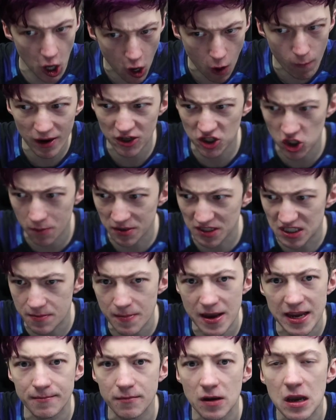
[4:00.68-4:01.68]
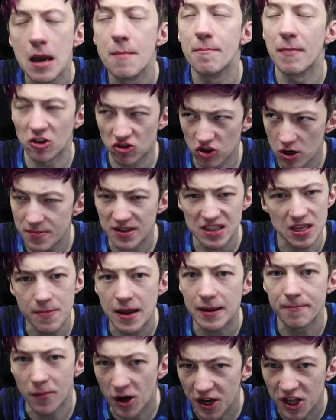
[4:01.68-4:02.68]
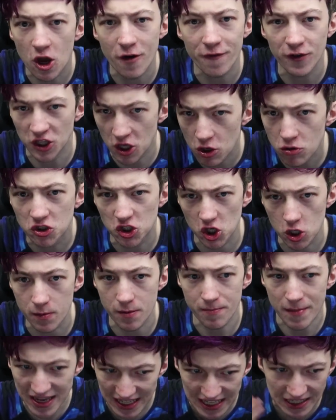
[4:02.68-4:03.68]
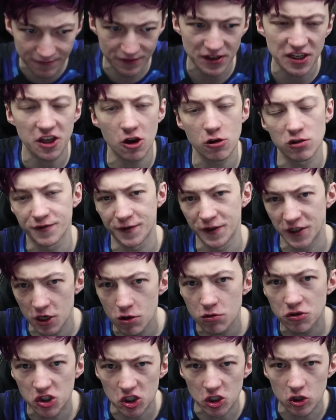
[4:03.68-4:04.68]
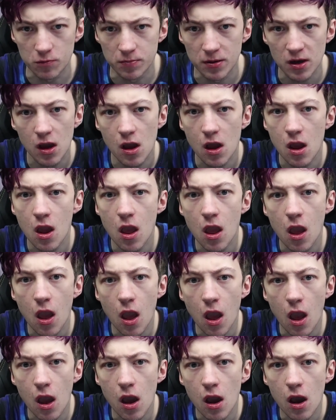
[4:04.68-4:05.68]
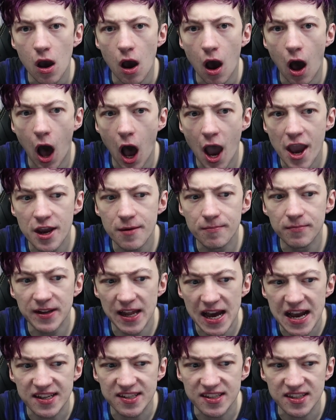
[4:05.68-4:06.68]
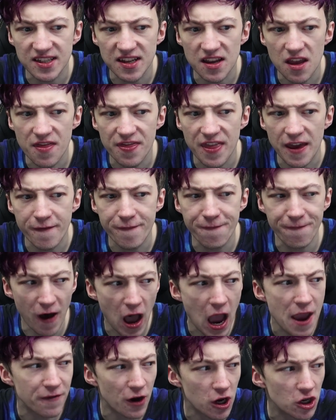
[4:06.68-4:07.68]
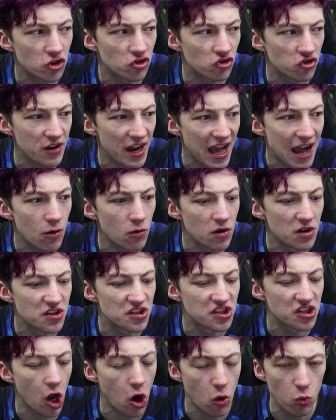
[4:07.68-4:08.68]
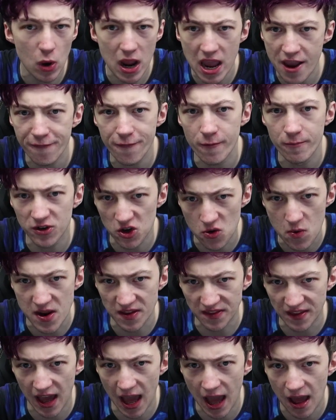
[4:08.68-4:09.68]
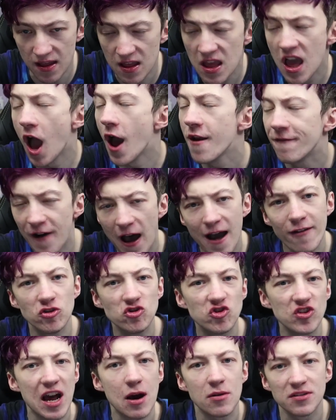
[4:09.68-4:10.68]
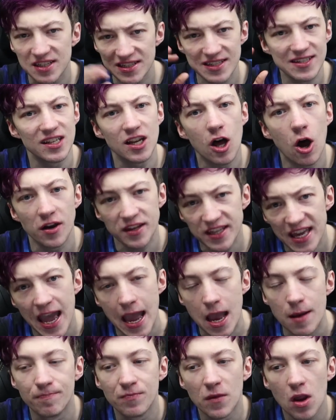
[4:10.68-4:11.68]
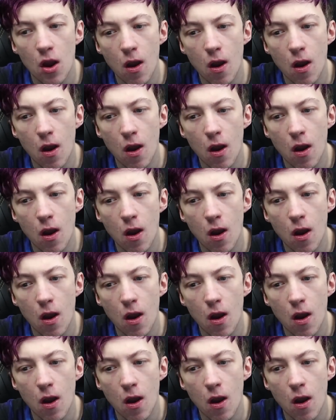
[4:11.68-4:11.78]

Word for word: No, my job is to make my dream is to make money off of YouTube and making videos for YouTube. I am less than 500 hours away from doing that. And 500 hours is a lot, yeah.